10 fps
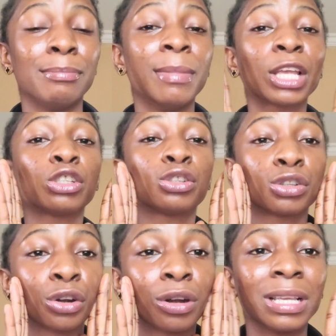Make
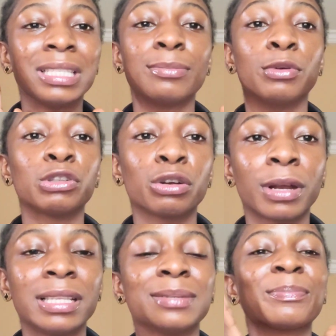sure it's
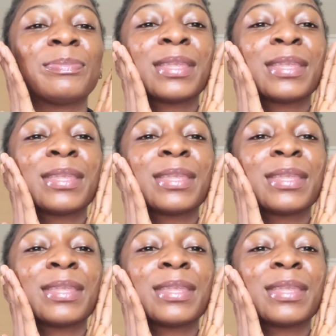moisturizing.